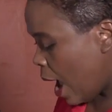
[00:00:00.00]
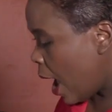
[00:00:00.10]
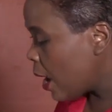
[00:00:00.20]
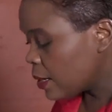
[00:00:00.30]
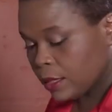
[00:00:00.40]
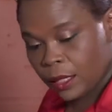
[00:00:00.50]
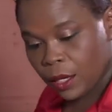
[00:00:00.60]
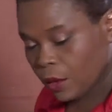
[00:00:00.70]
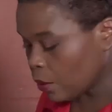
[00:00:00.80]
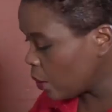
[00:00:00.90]
and
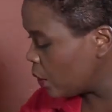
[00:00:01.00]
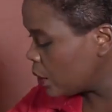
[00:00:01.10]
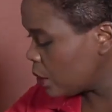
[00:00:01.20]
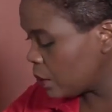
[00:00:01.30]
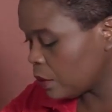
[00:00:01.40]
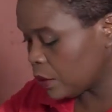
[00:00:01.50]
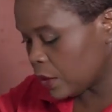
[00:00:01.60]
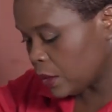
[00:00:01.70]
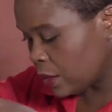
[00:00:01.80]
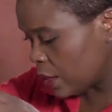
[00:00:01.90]
we're going to
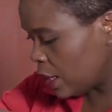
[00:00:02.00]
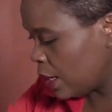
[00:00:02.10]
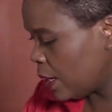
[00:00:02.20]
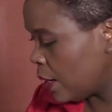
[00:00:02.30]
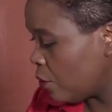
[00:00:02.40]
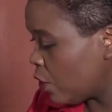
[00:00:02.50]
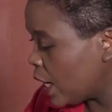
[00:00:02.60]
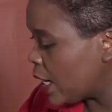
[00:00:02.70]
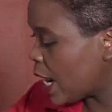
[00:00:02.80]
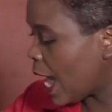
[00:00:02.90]
use the
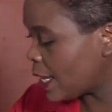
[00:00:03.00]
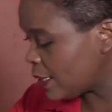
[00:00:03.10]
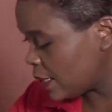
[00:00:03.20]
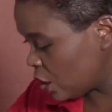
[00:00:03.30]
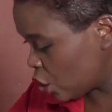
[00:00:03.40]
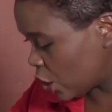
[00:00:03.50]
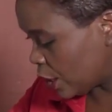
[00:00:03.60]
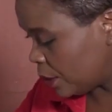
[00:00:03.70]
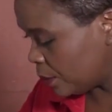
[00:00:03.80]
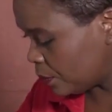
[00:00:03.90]
Regal Icing
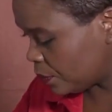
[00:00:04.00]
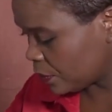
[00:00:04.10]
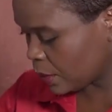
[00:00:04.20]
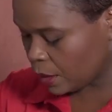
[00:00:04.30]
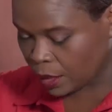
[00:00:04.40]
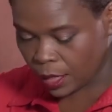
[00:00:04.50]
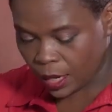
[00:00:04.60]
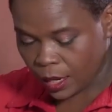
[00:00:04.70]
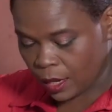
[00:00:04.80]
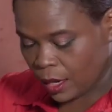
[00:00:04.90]
Sugar
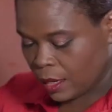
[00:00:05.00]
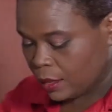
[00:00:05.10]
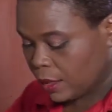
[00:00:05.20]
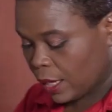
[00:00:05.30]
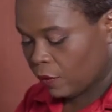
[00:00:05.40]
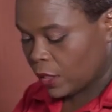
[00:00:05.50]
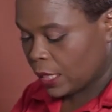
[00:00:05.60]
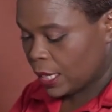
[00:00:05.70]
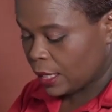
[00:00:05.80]
to give it a